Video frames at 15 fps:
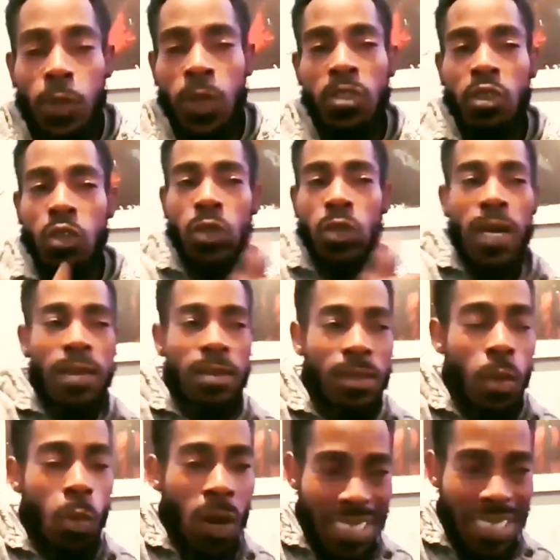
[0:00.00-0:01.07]
If you were to look
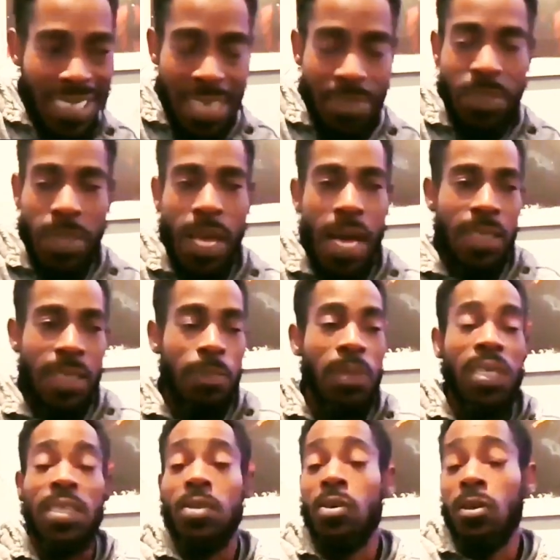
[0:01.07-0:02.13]
at what gives last
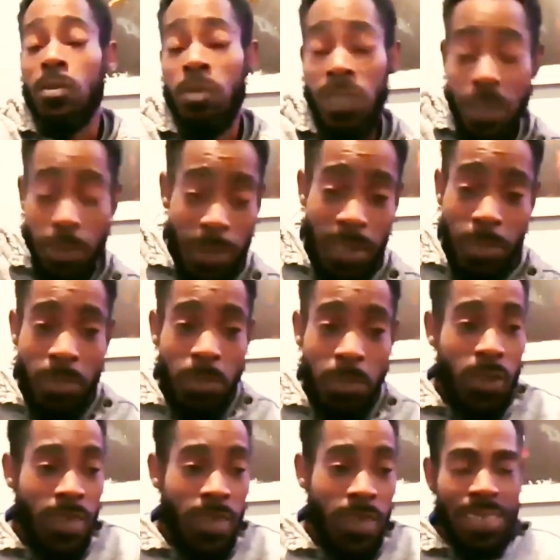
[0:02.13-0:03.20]
semester or the semester
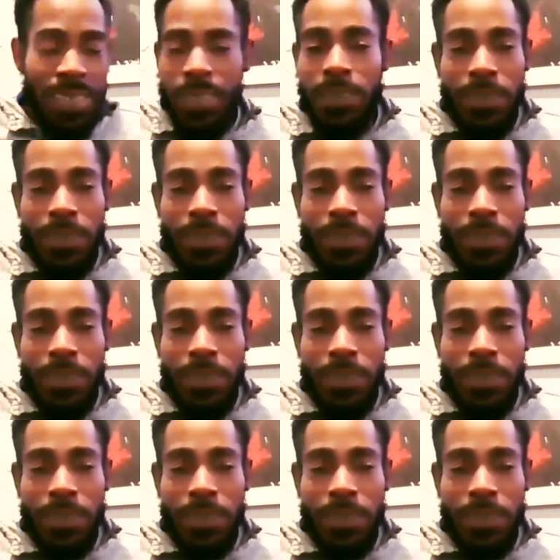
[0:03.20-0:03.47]
before that,